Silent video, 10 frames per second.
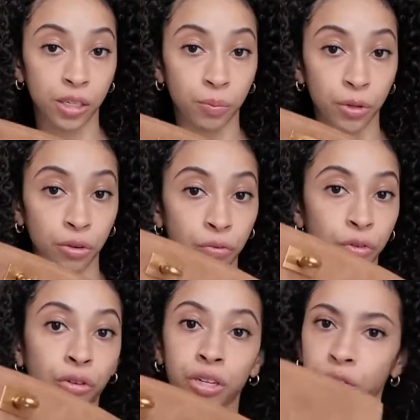is
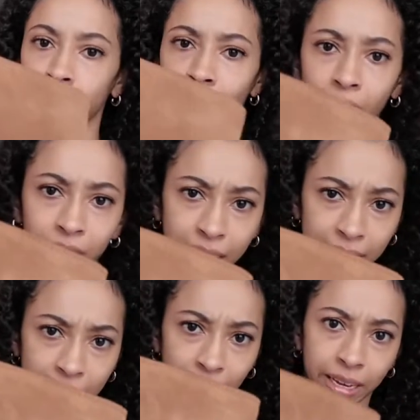beautiful. You can obviously
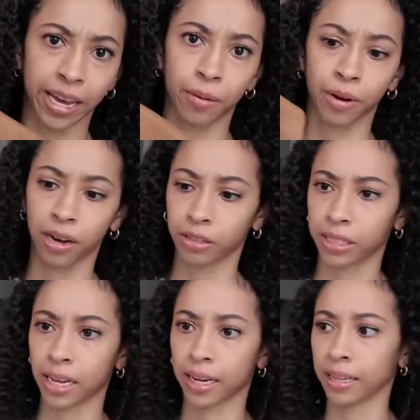see on camera how
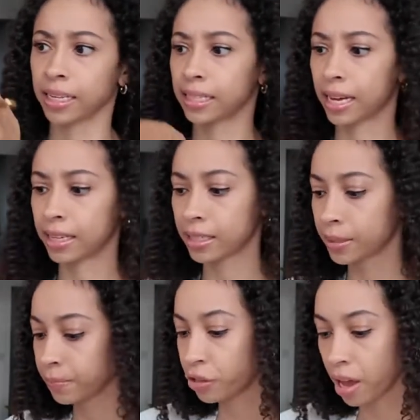stunning this
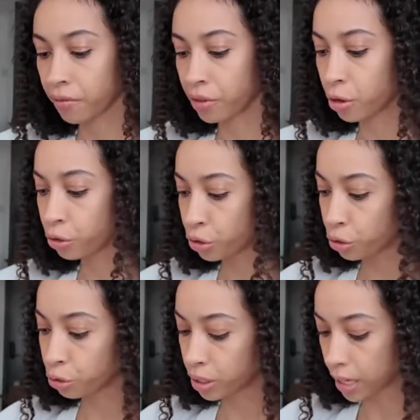is. So you have those
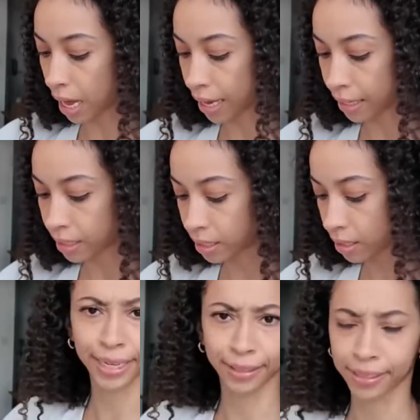two
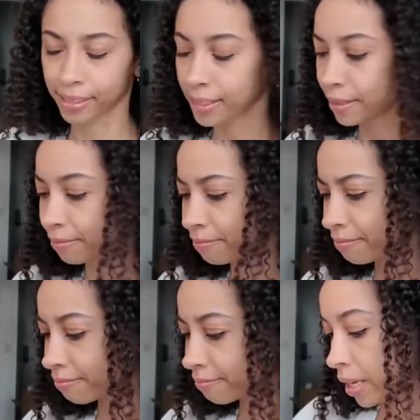sections.
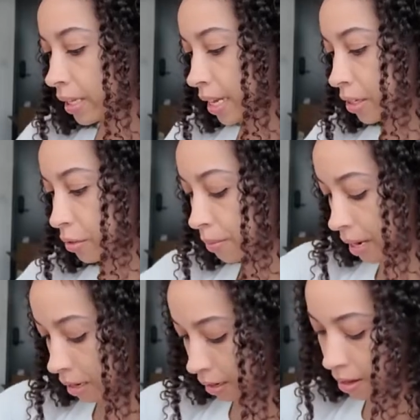Let me clasp her
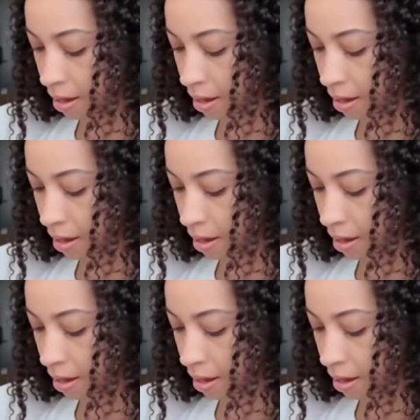back